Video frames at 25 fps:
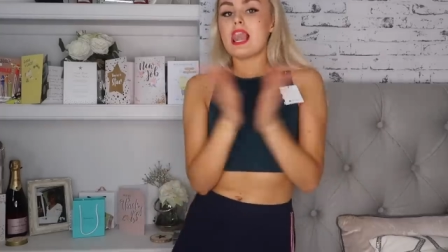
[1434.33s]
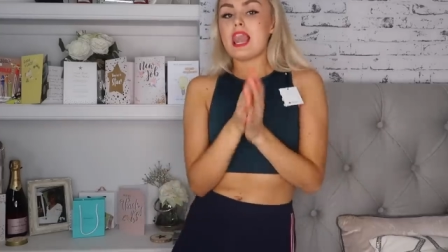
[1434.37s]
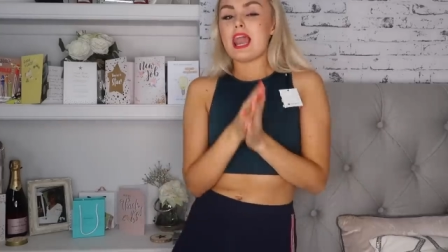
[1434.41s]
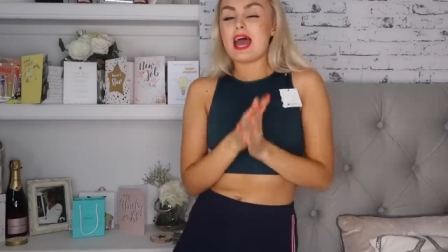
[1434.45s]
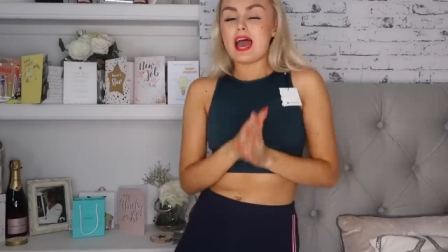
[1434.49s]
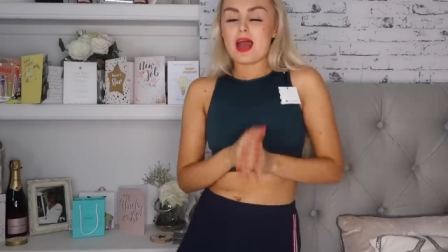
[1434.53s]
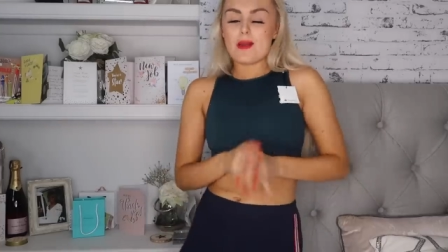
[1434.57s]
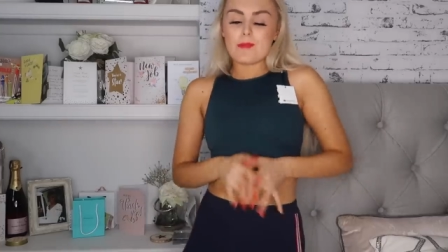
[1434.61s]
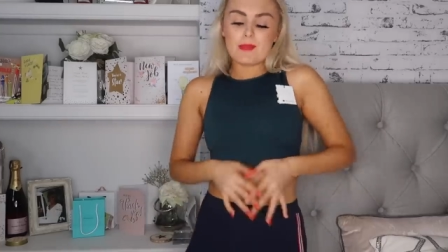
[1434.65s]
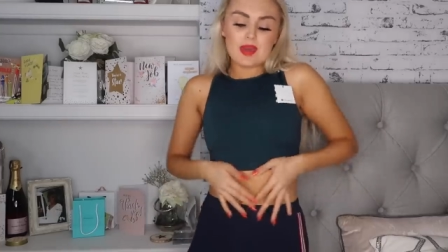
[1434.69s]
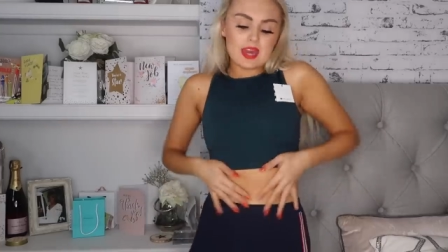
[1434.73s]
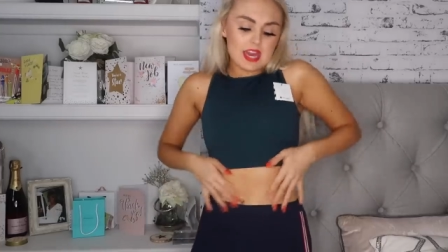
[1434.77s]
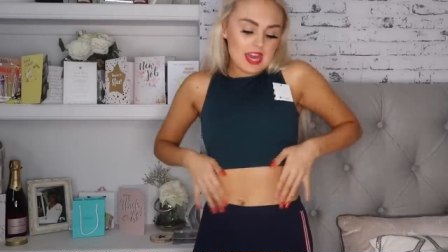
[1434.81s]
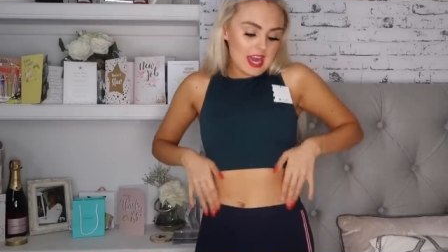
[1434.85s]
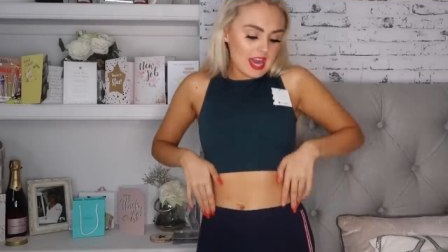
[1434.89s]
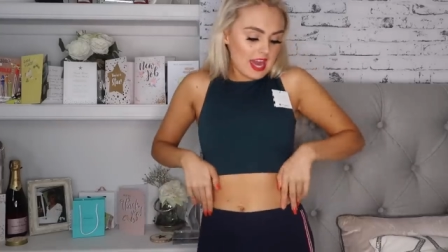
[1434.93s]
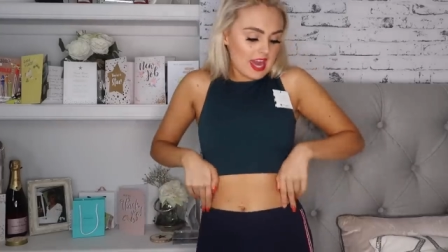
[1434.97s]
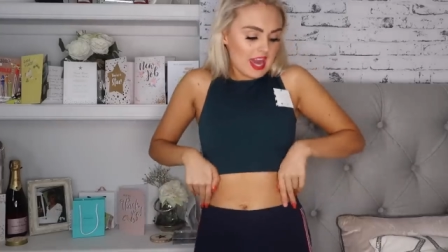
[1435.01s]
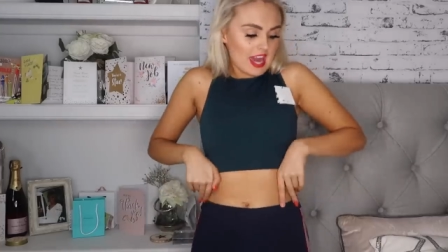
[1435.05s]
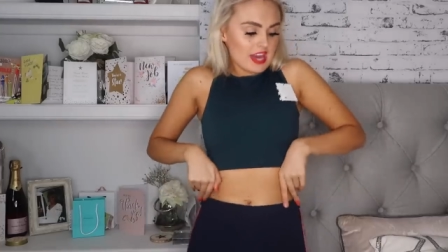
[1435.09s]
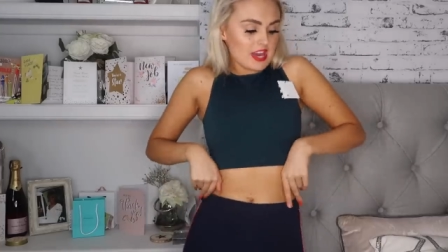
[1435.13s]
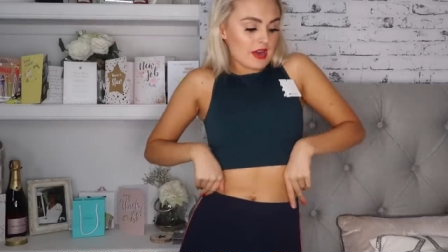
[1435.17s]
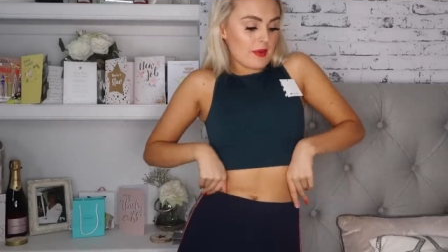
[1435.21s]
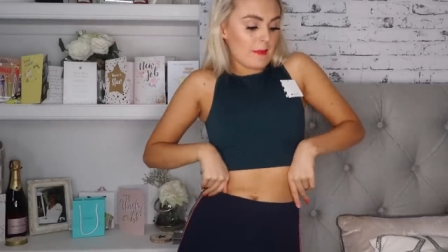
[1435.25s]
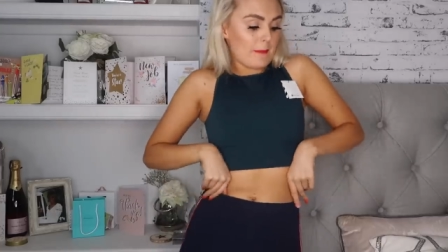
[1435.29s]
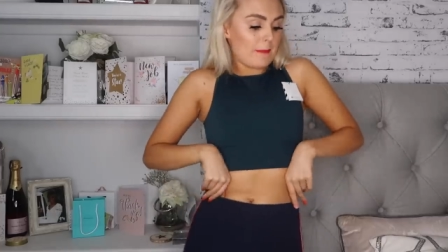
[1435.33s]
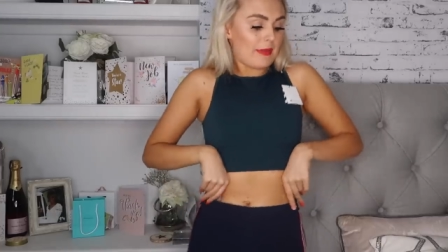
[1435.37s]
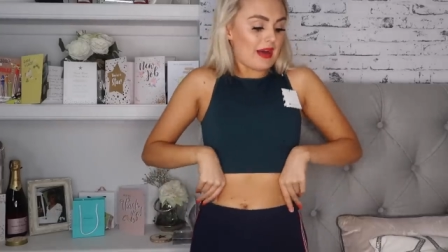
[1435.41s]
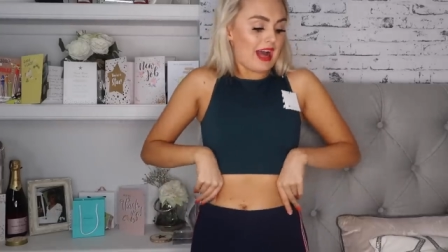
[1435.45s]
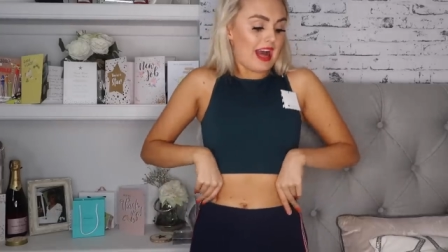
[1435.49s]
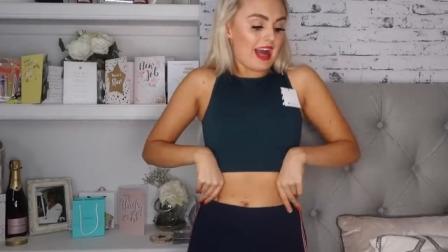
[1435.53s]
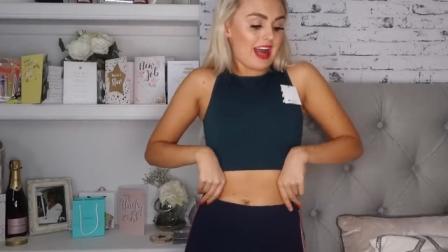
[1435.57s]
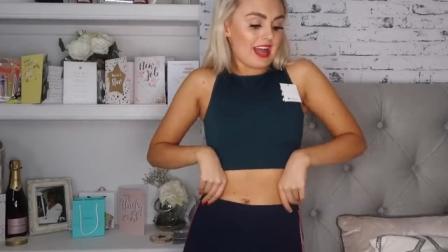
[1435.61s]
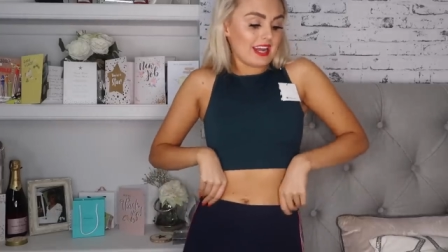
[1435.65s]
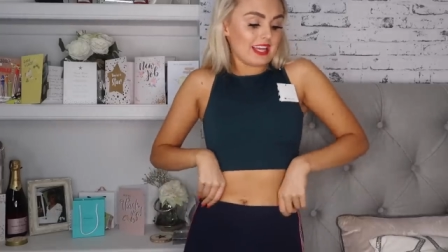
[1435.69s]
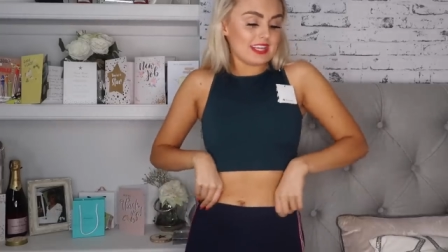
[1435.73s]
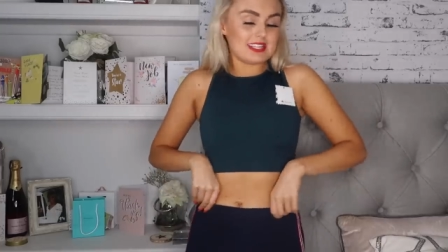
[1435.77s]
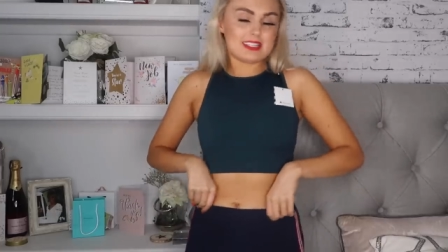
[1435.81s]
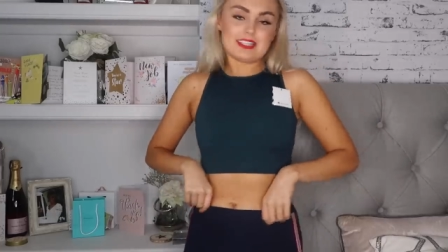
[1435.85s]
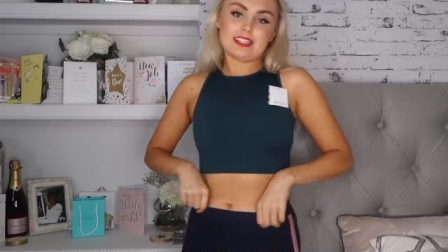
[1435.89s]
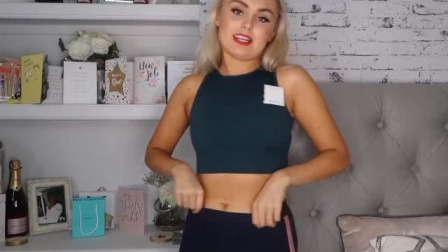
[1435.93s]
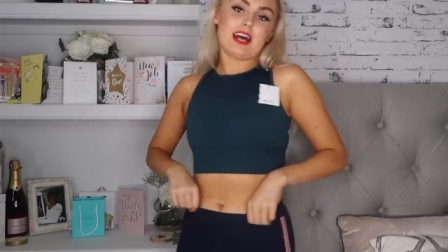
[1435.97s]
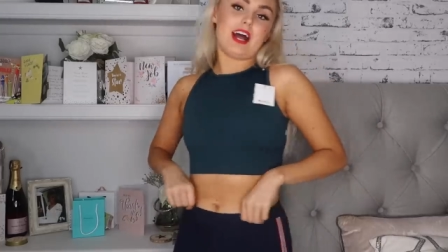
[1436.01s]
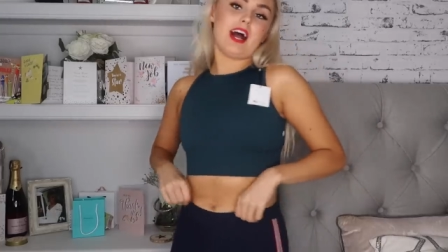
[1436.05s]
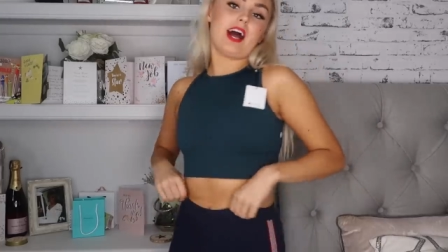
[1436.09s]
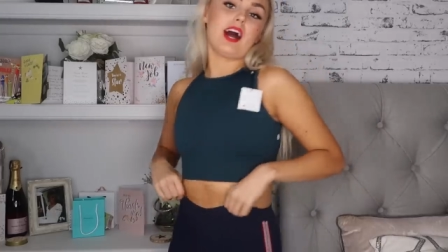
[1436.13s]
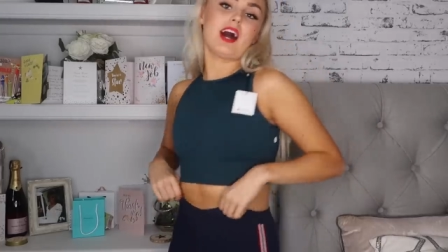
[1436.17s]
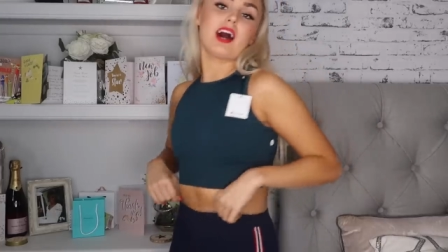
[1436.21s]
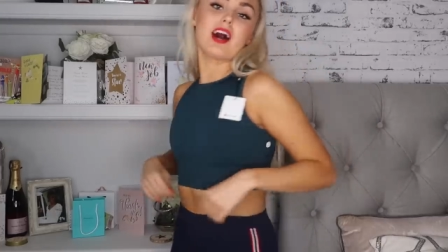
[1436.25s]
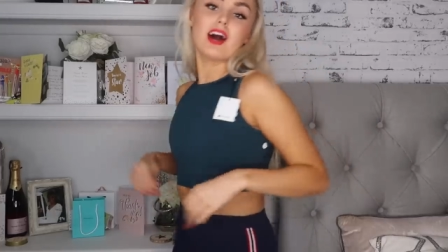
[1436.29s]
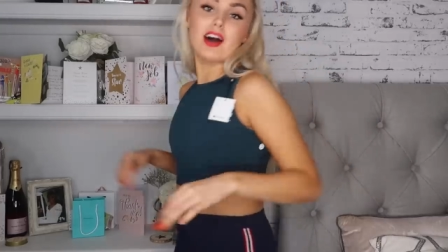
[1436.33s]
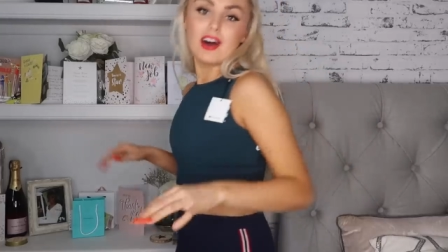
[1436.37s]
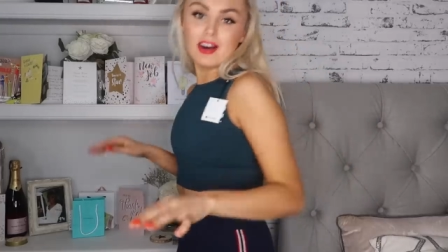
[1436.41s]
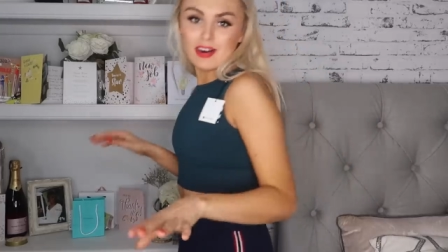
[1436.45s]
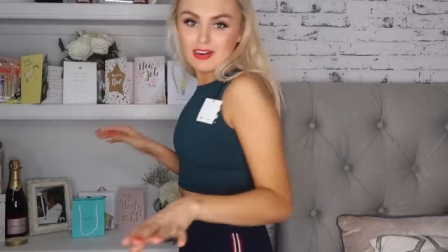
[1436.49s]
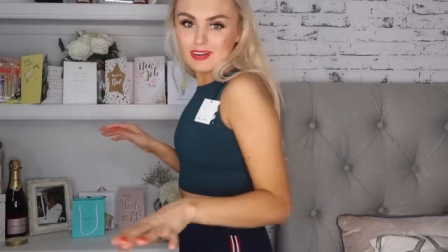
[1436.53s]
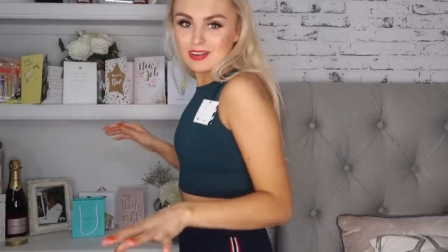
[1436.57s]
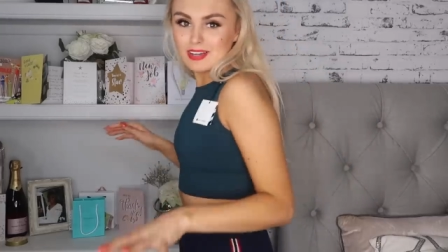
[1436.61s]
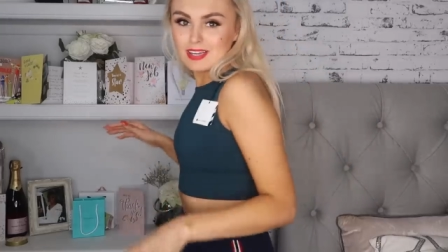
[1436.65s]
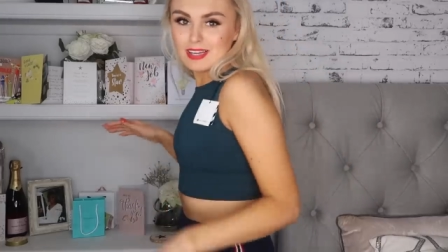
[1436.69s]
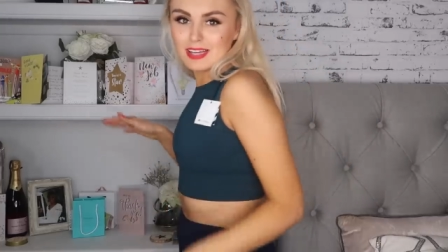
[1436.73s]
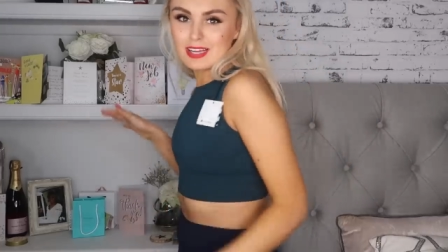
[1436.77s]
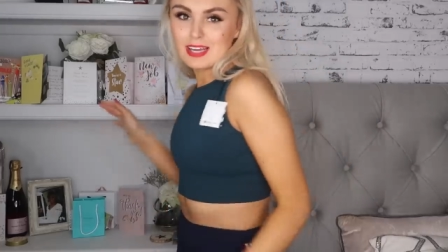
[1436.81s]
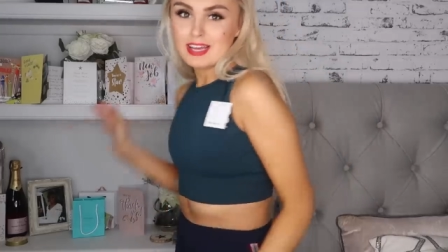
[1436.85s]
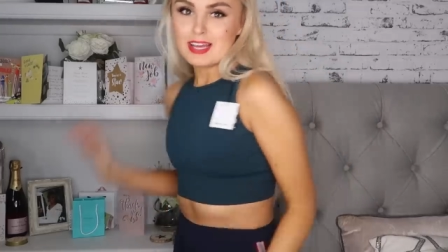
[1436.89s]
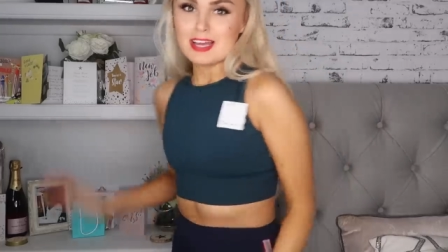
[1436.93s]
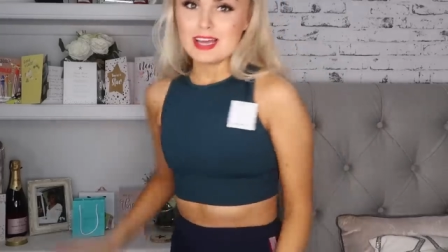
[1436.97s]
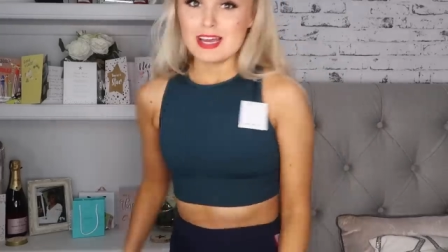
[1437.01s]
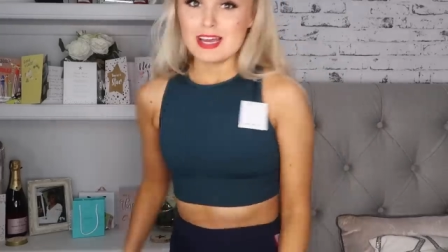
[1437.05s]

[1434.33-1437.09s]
Let me hear your body talk.